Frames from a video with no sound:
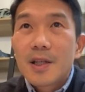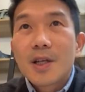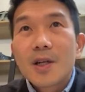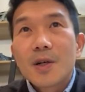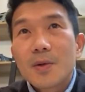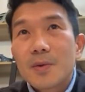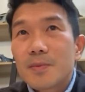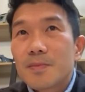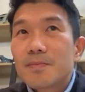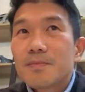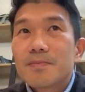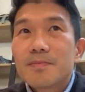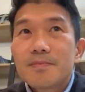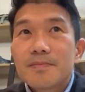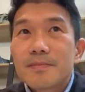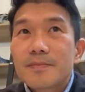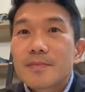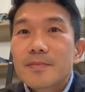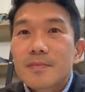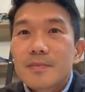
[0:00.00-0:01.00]
know,
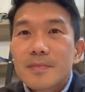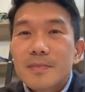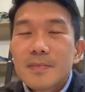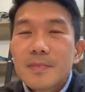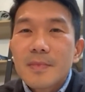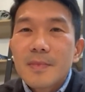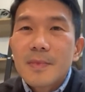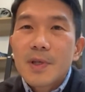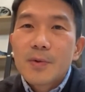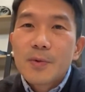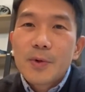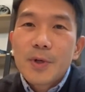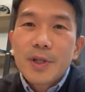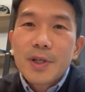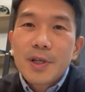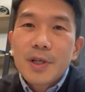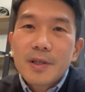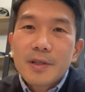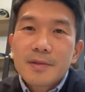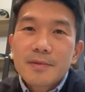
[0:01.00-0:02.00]

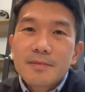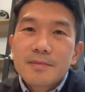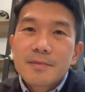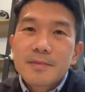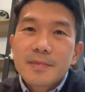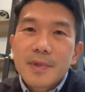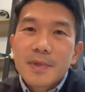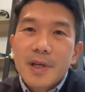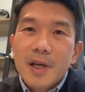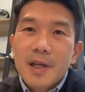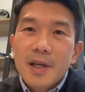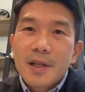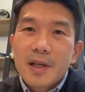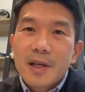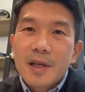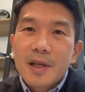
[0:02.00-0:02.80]
reading and